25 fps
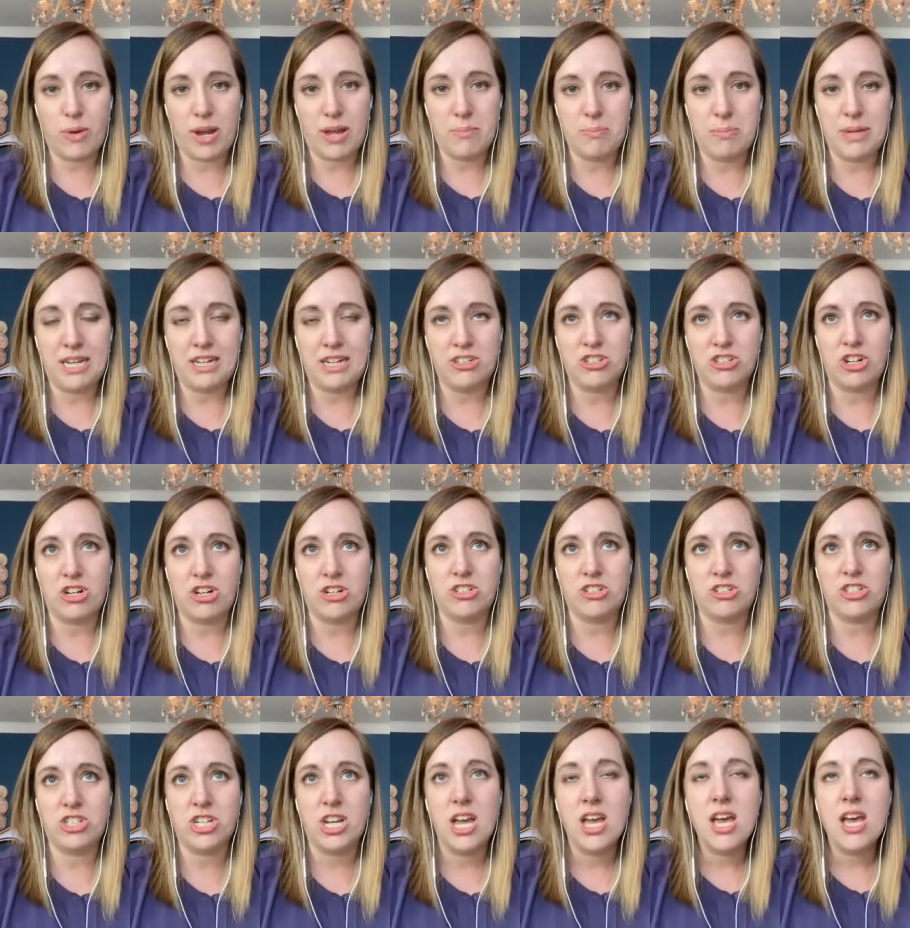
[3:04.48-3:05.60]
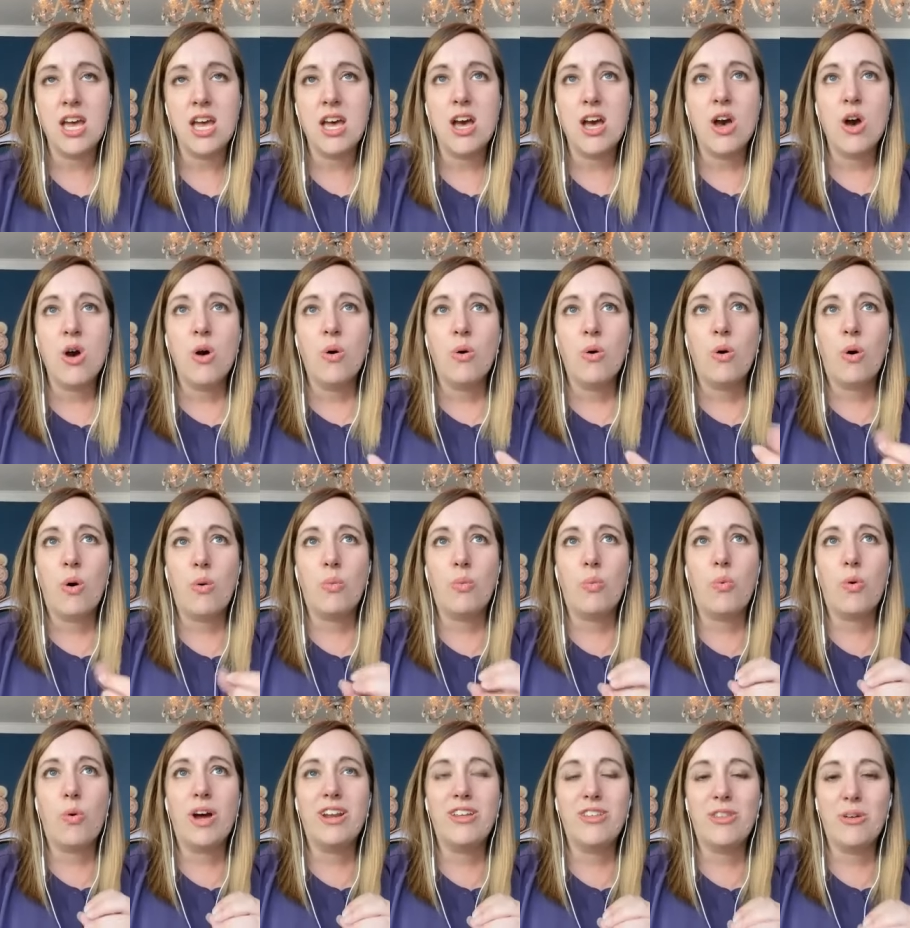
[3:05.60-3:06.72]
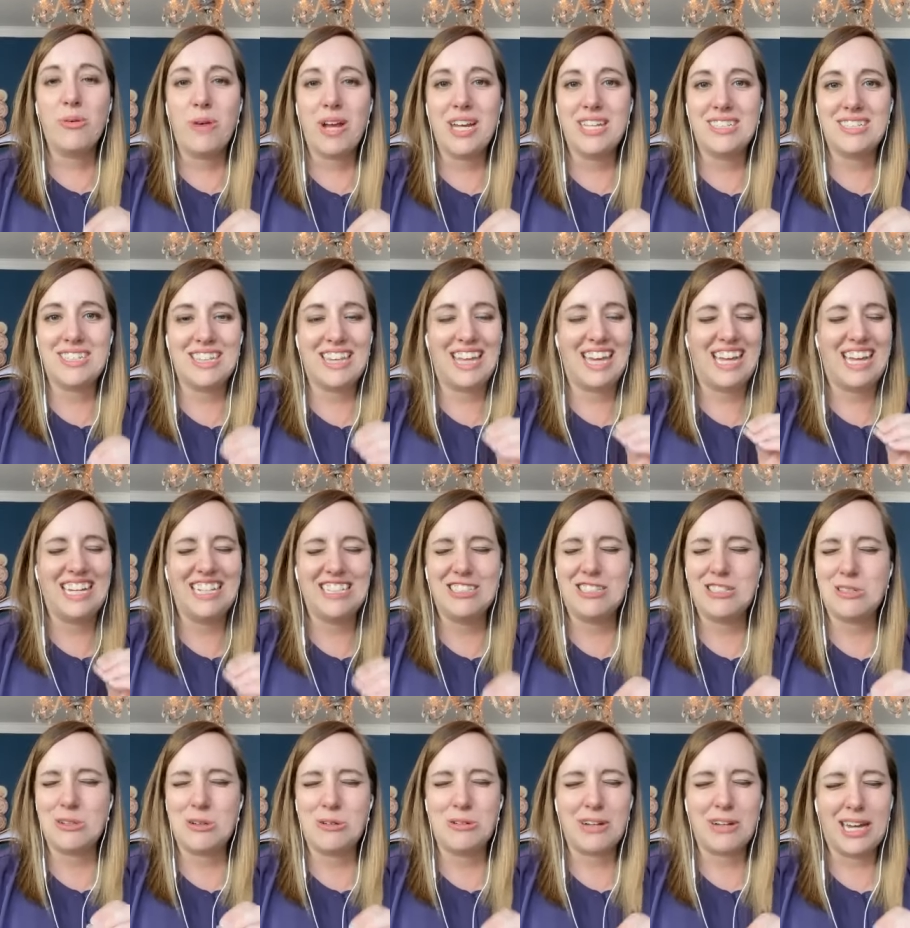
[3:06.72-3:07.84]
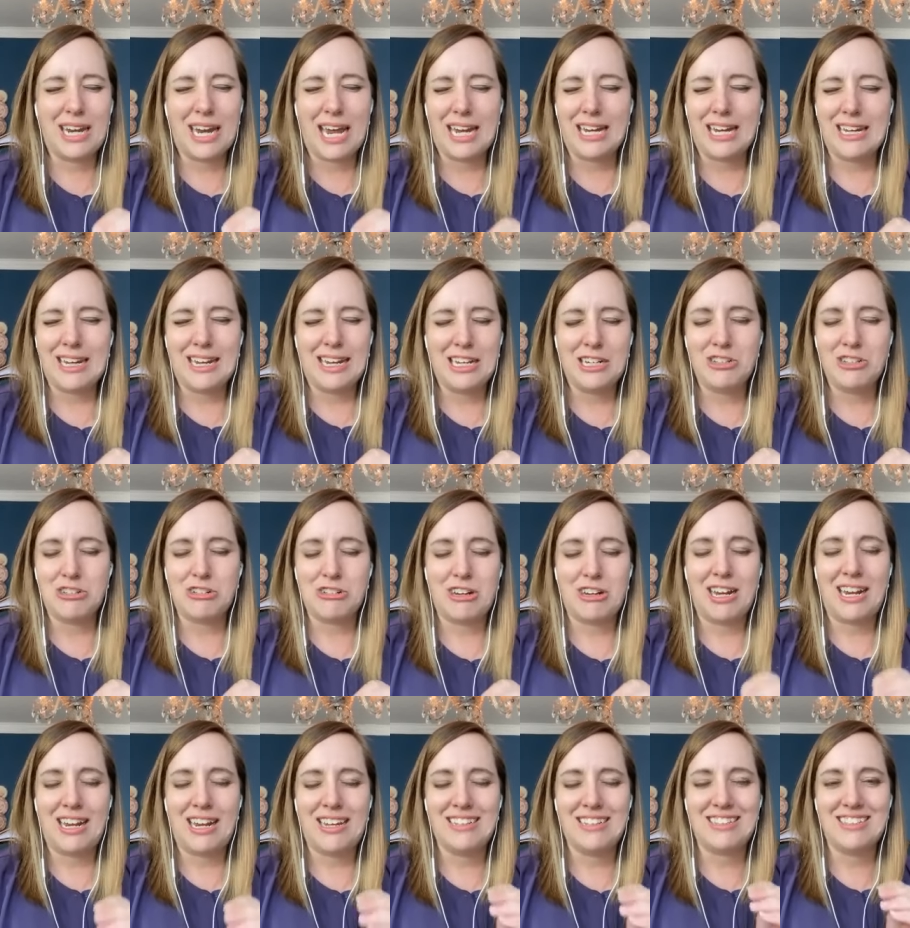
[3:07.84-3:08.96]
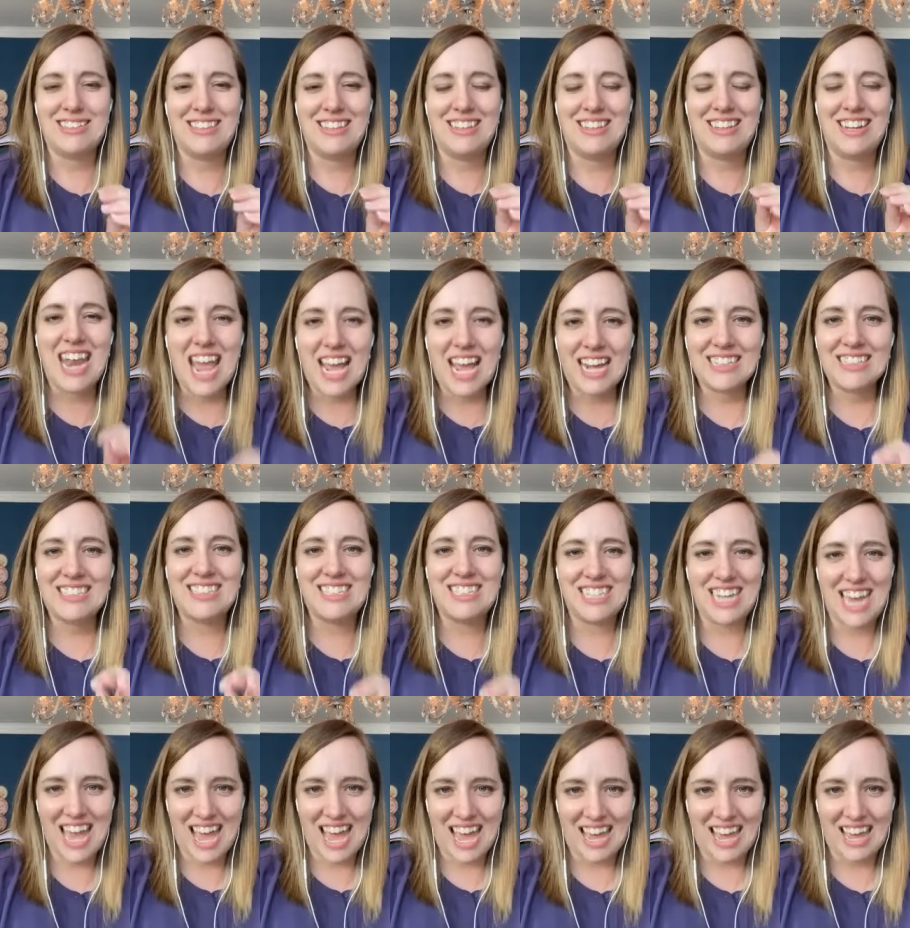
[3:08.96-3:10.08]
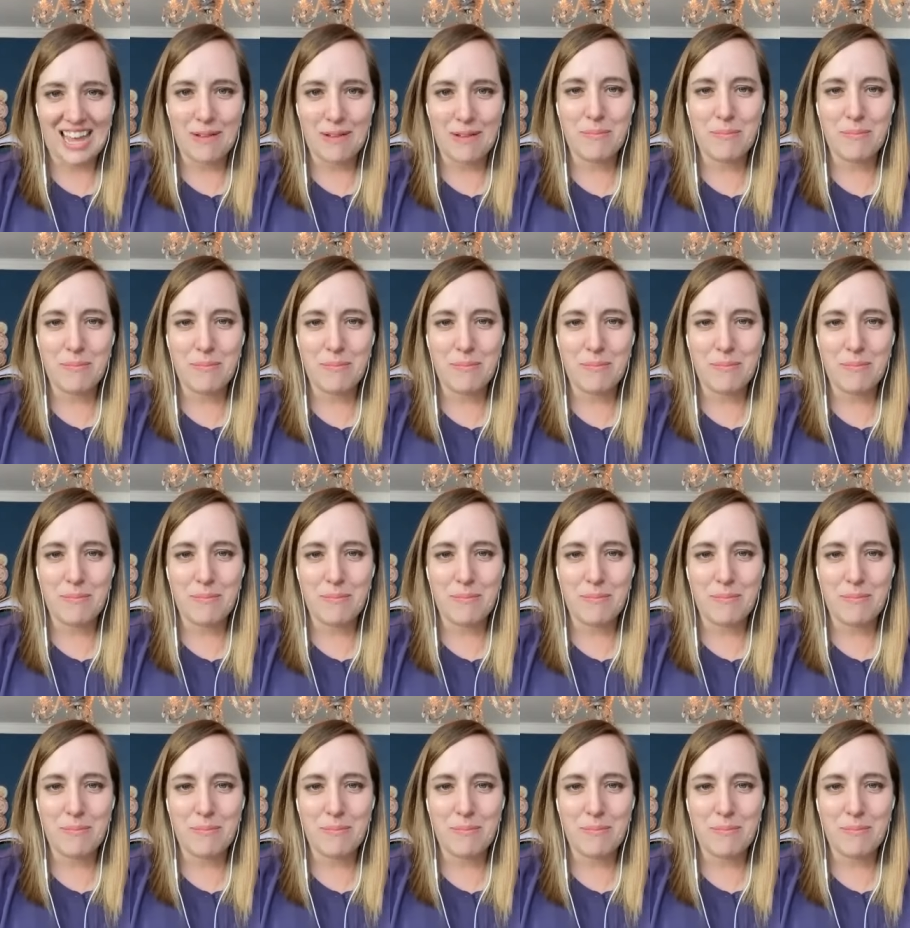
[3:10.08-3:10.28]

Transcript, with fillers: way of being church. One of the ways that like insult got added to injury is the next day,